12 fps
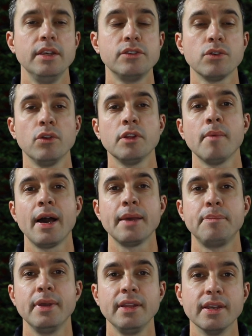These are only my
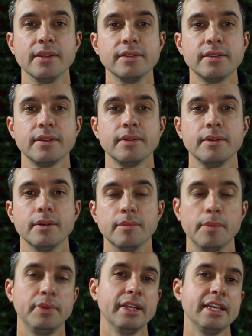opinions,
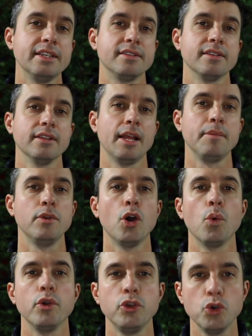but please let me know what